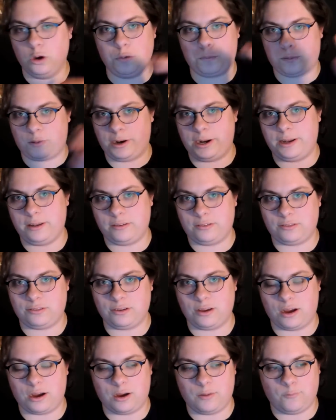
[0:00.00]

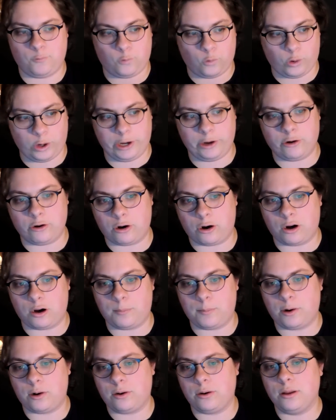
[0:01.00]
blueprints of warrior
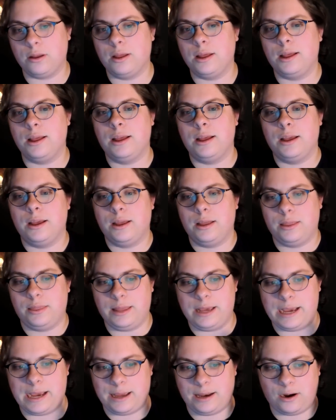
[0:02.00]
armor
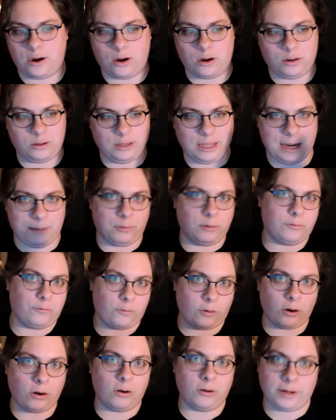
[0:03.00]
that are labeled
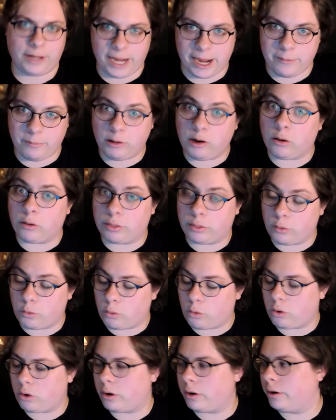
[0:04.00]
for Gabriel
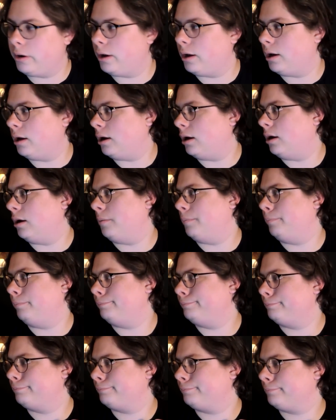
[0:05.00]
Thorne.
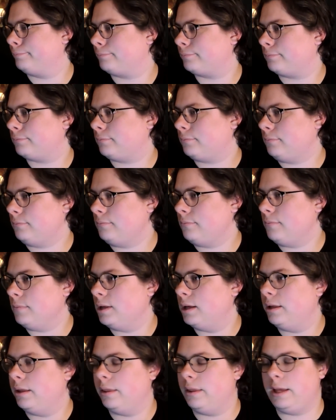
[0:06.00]
Um,
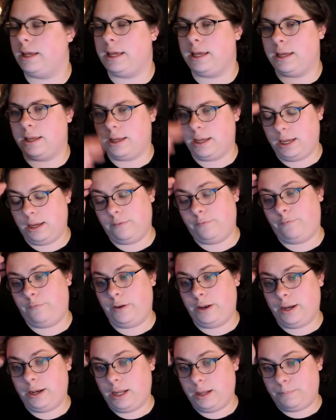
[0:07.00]
the
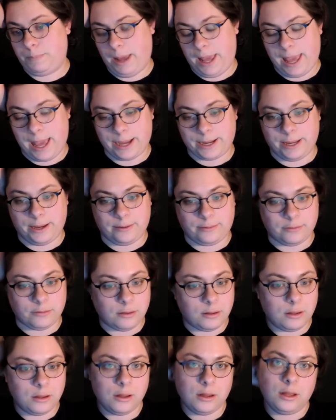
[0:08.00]
Infinity
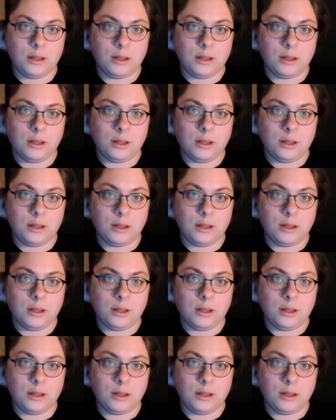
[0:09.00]
Packet,